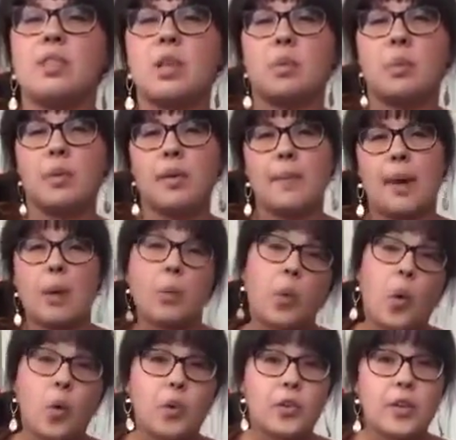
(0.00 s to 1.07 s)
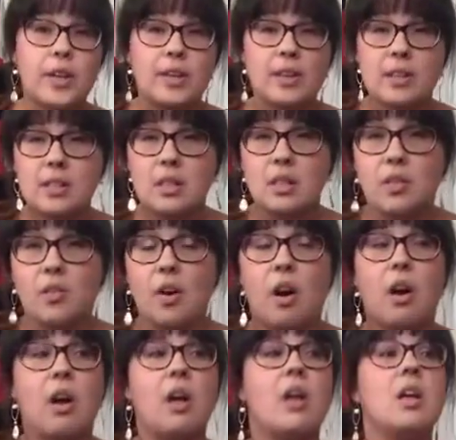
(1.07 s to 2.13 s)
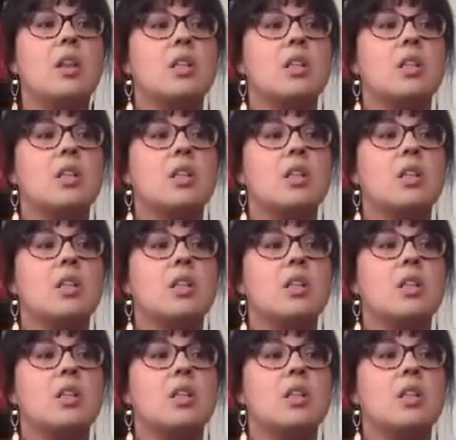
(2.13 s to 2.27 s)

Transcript: to worry about ordering things in the fall.